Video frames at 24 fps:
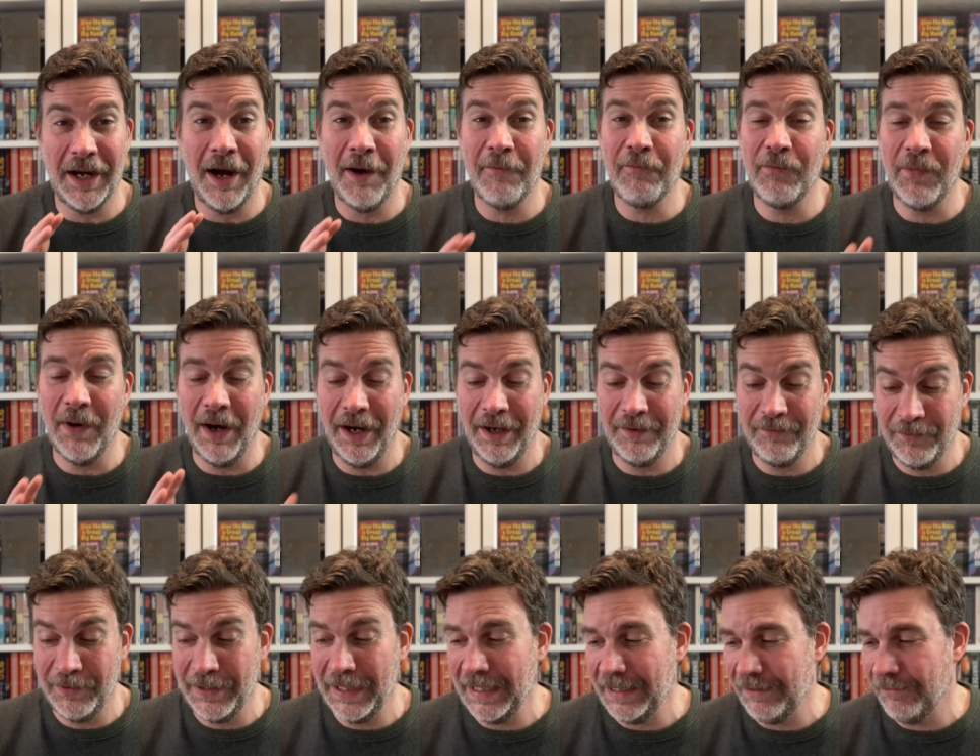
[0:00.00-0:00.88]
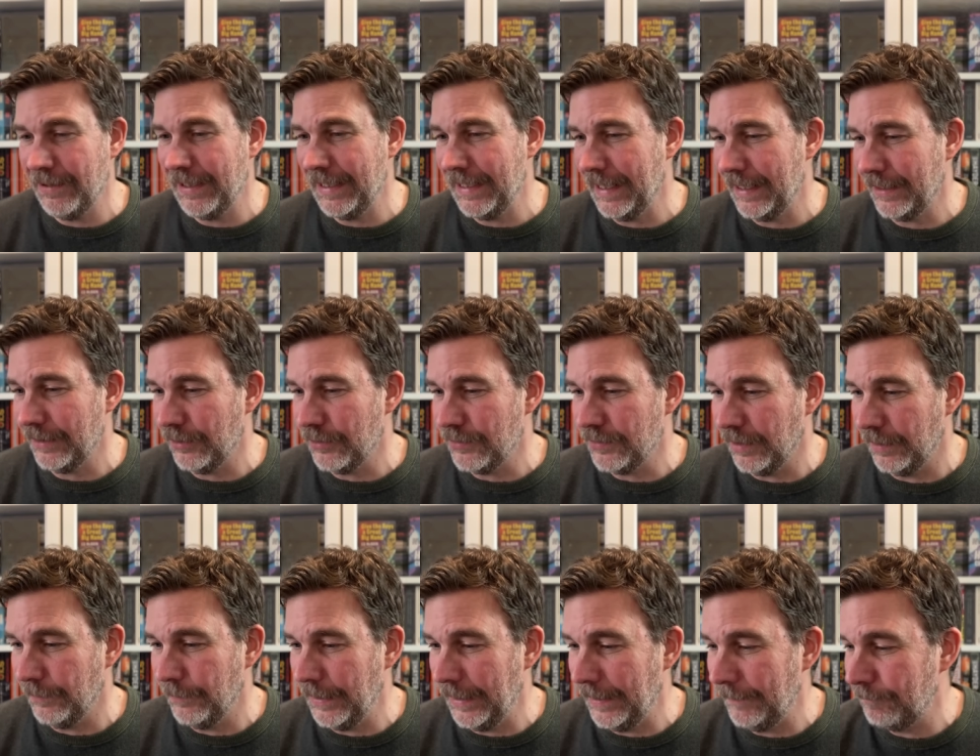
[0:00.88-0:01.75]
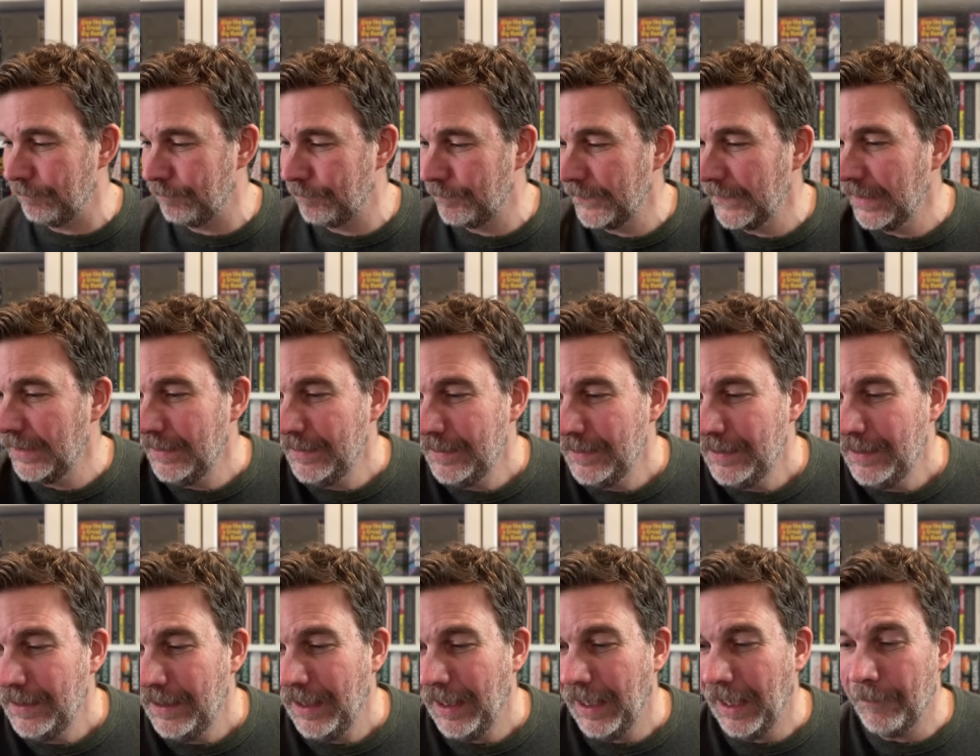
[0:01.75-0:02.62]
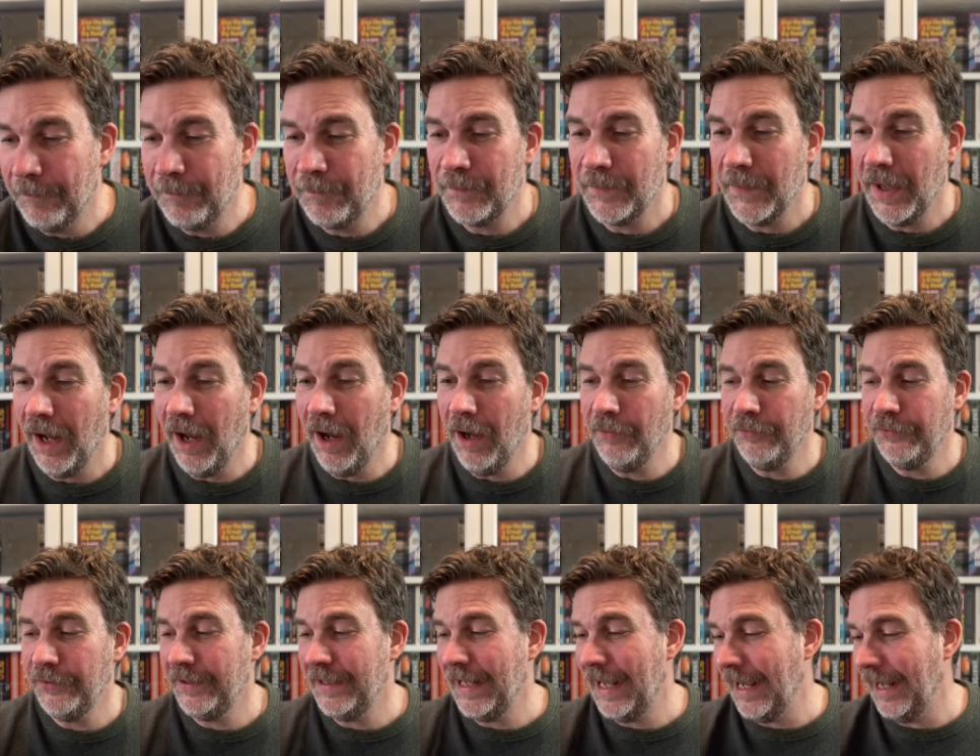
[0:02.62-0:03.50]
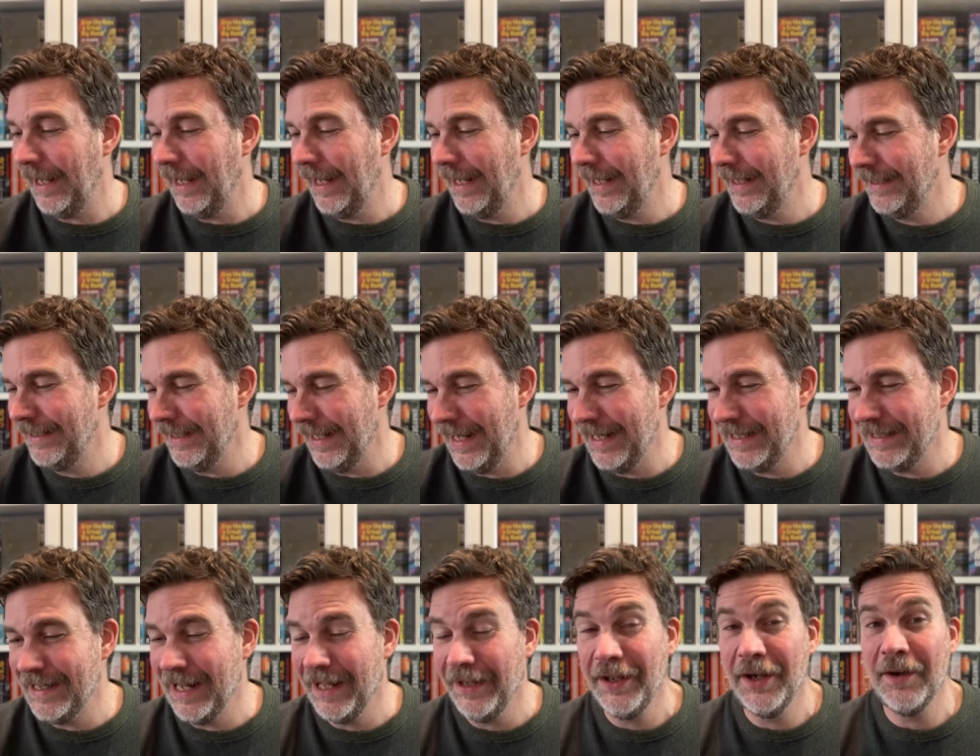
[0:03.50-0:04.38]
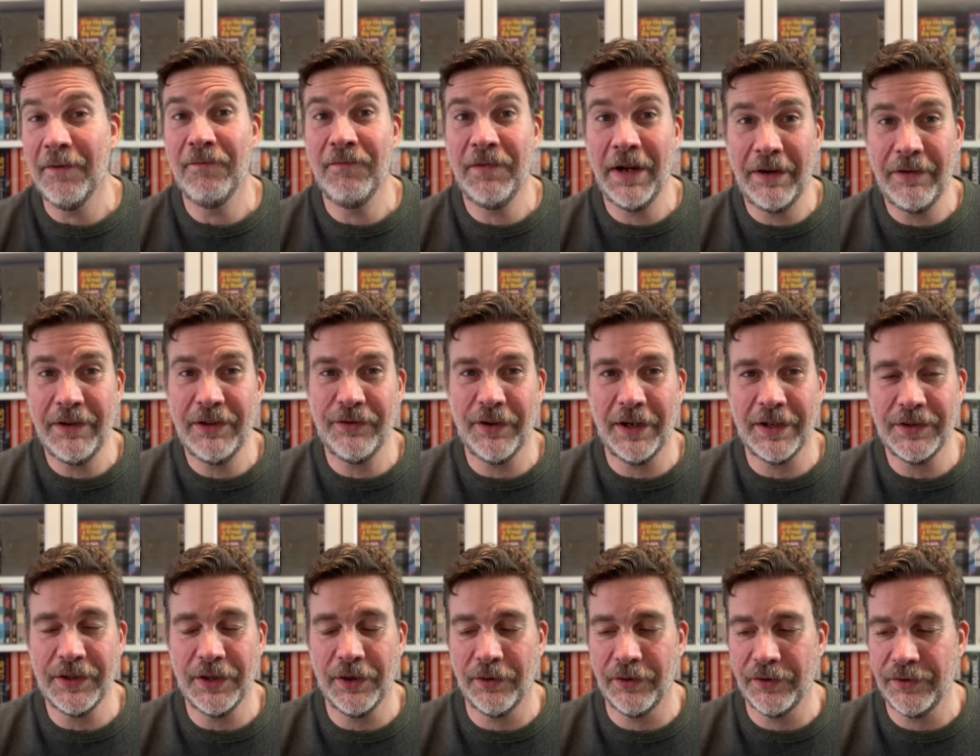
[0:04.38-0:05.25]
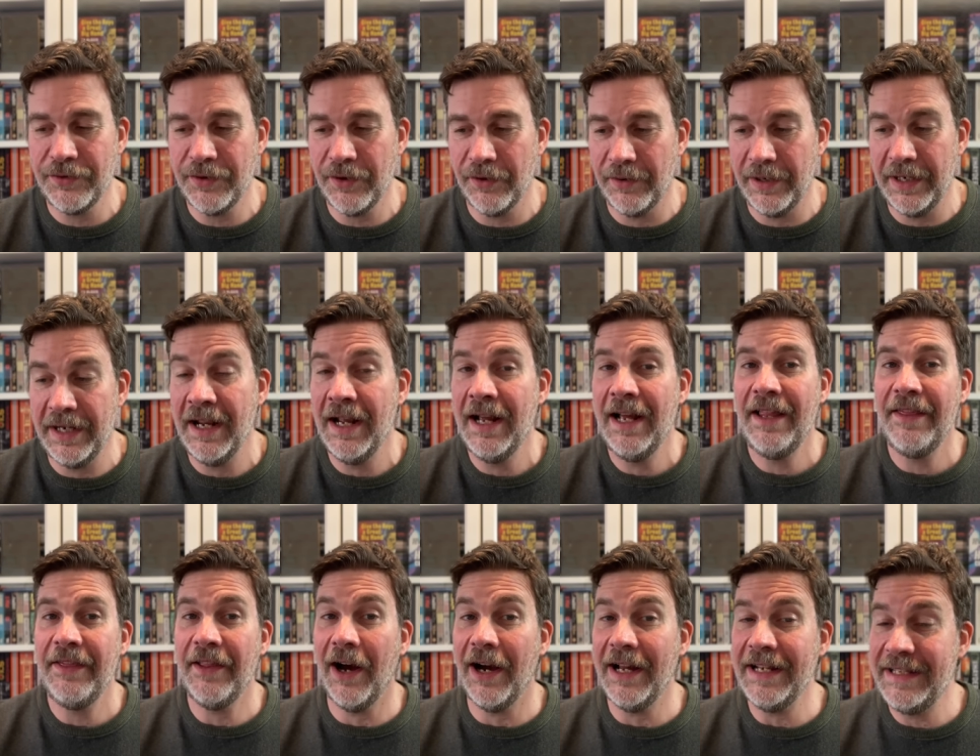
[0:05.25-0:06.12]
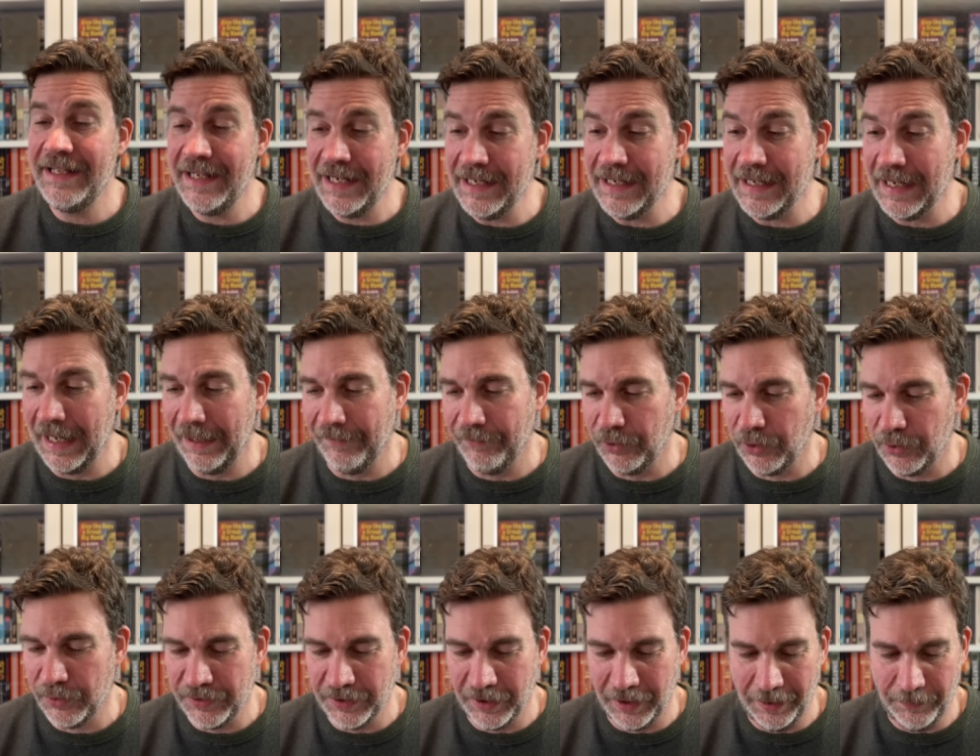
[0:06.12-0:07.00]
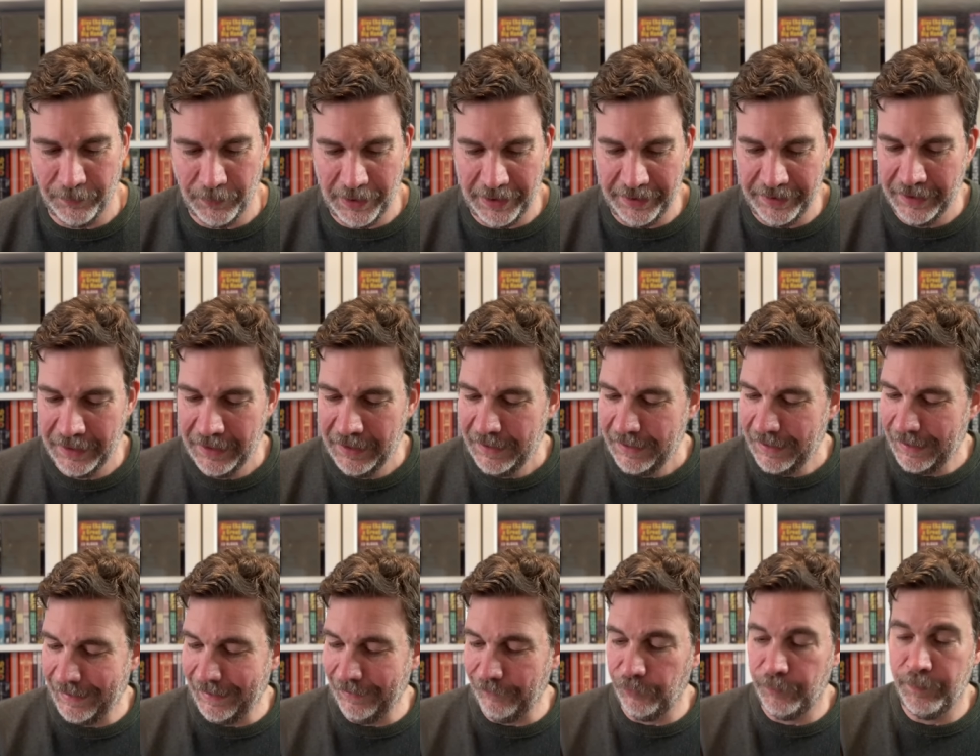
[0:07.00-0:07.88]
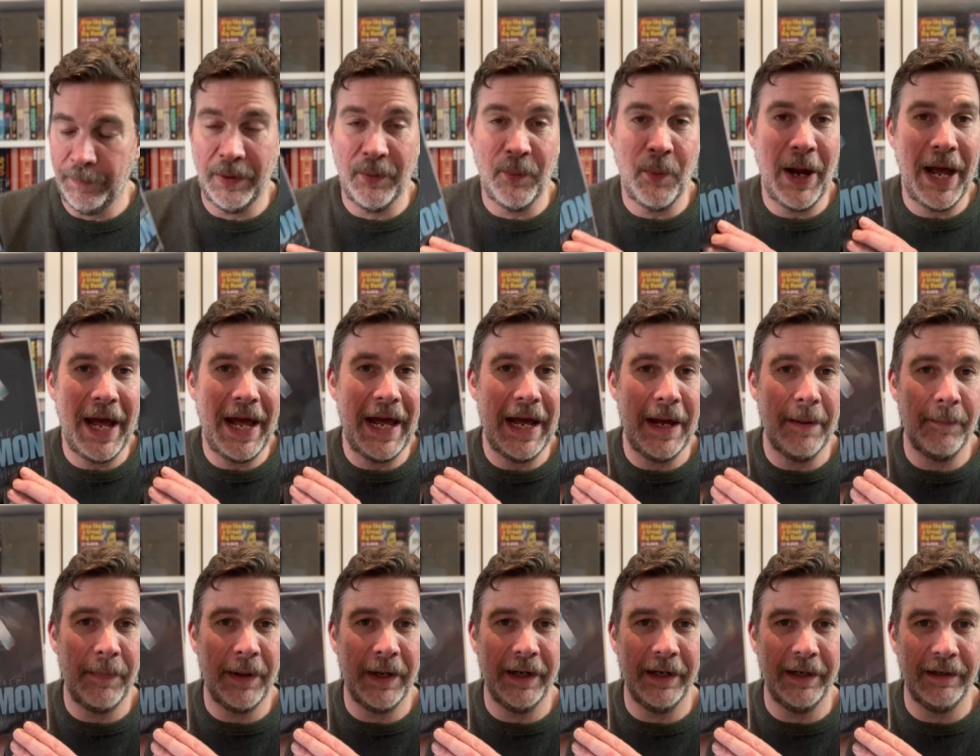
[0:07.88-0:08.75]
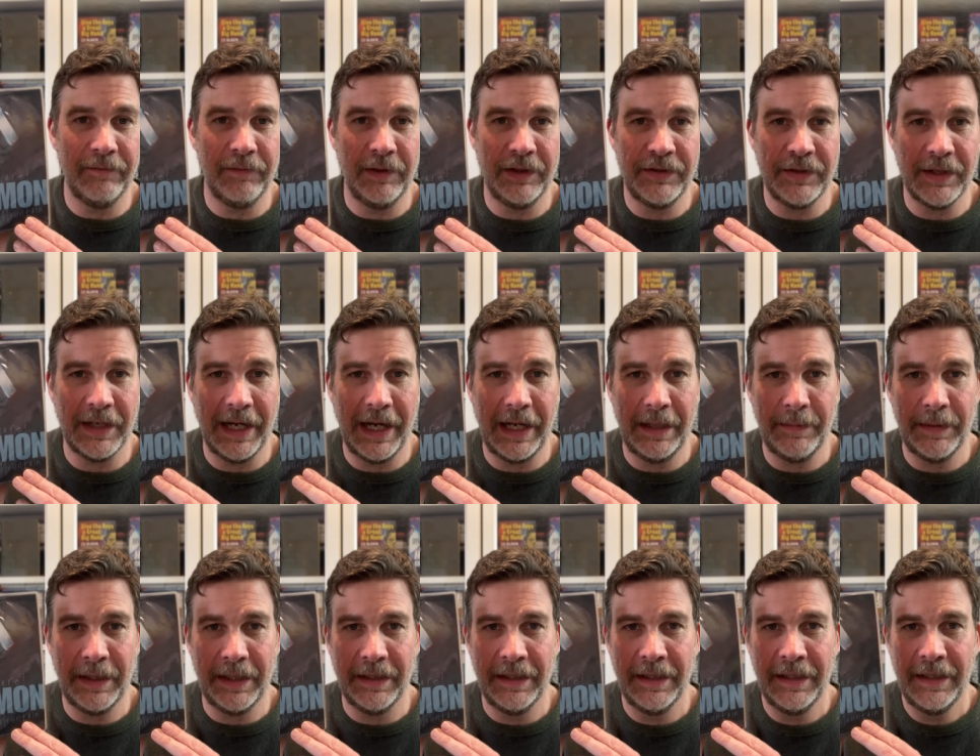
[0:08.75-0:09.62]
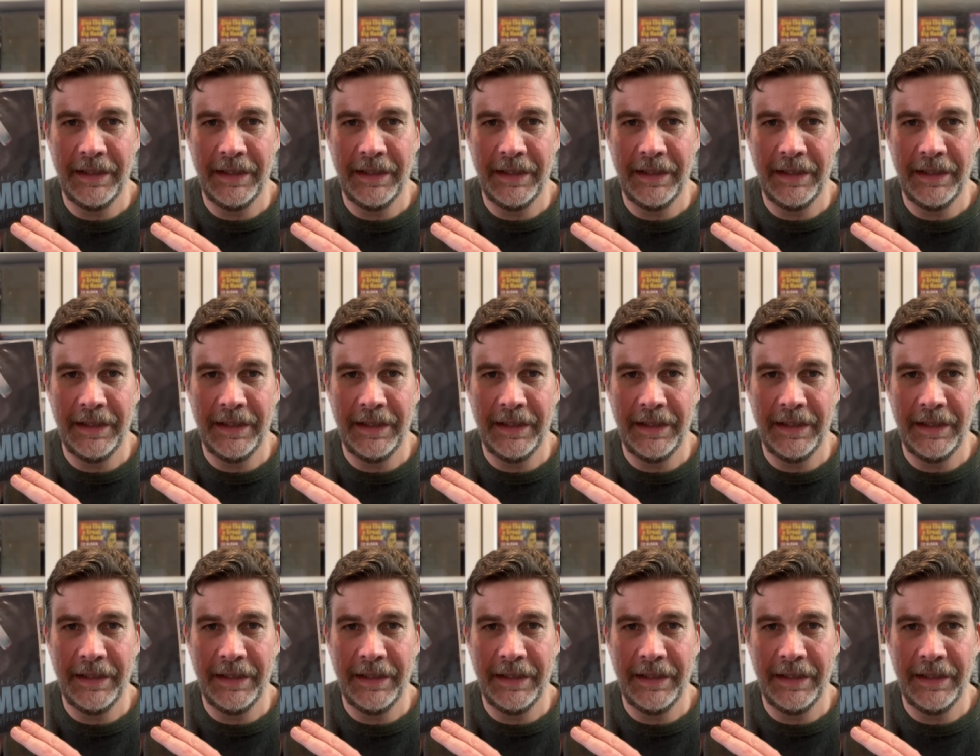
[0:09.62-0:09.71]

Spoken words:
I really, really had a good time with it. After that, another very trashy horror story that I didn't have a good time with, and that was Beware by Richard Laymon.